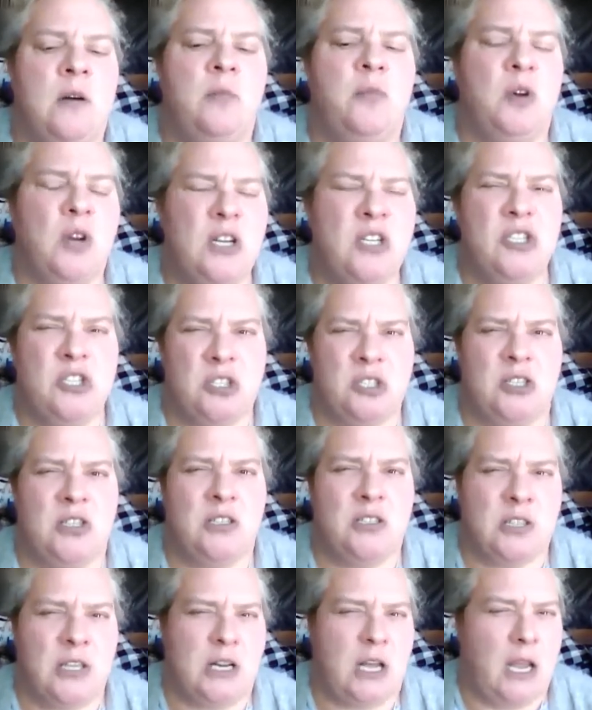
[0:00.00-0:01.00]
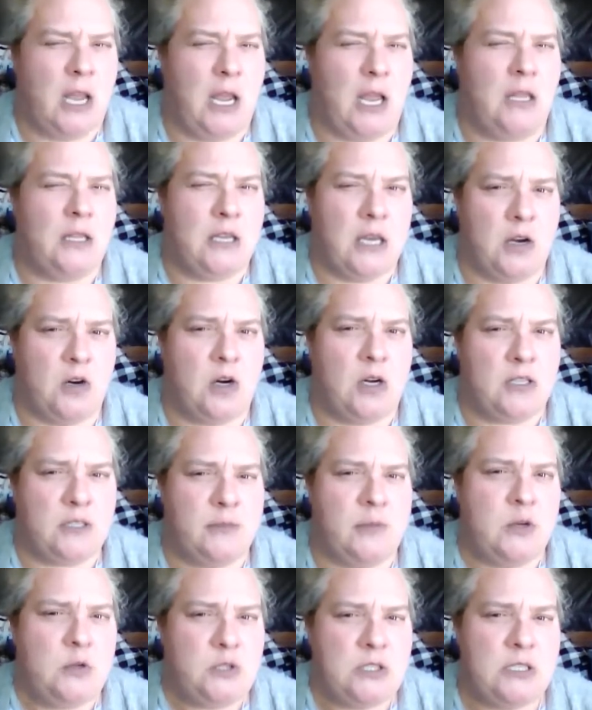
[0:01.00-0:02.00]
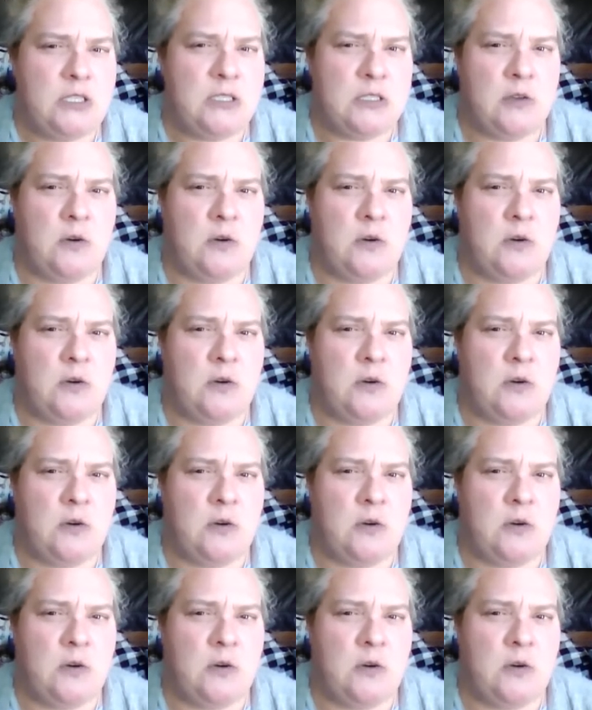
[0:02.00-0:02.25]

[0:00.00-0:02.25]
I'm pretty sure that I had that cross-posted,